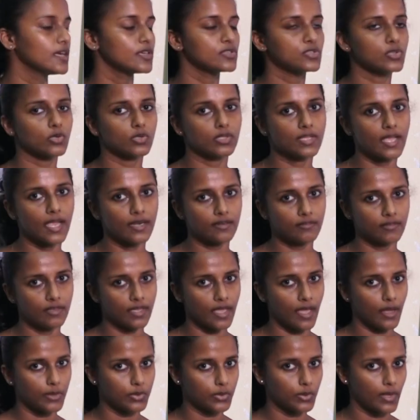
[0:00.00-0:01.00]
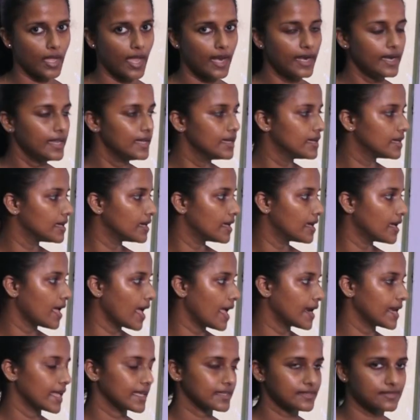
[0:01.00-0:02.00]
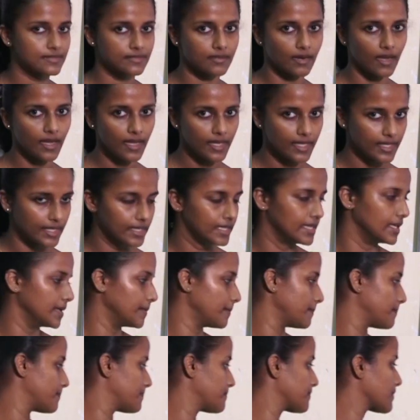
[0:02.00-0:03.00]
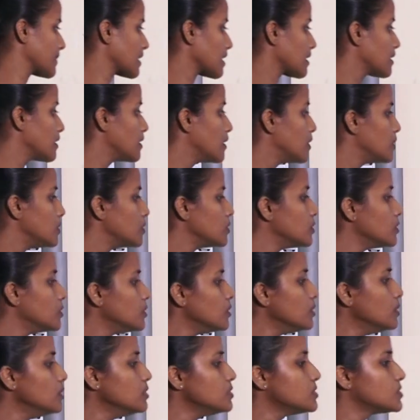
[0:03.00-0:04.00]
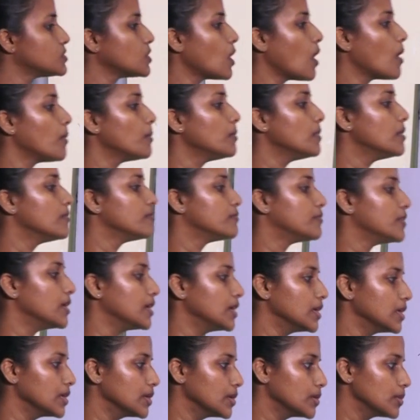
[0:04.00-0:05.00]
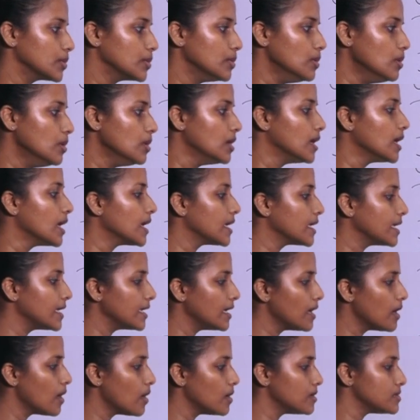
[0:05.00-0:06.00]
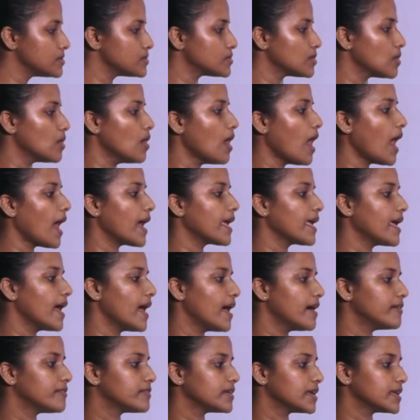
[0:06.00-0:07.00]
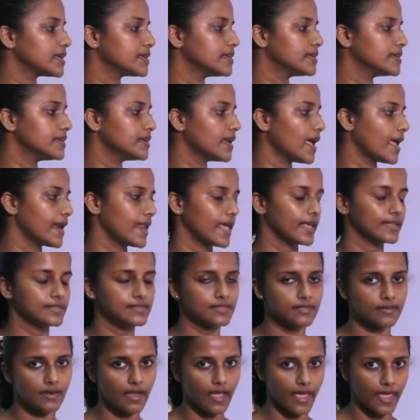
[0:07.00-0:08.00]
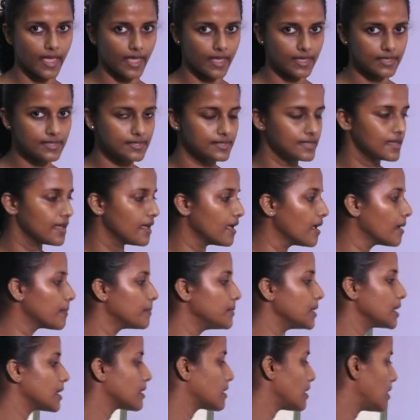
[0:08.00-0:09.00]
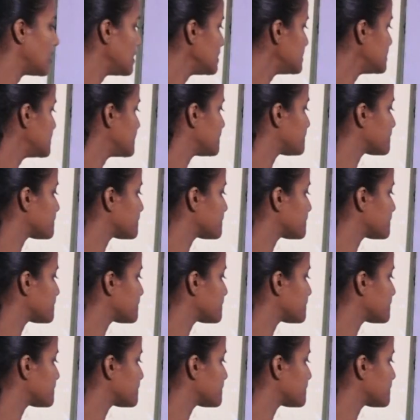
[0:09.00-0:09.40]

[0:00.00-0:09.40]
so that we have to add an extra E. Nous sommes venus, here also I have written an extra S because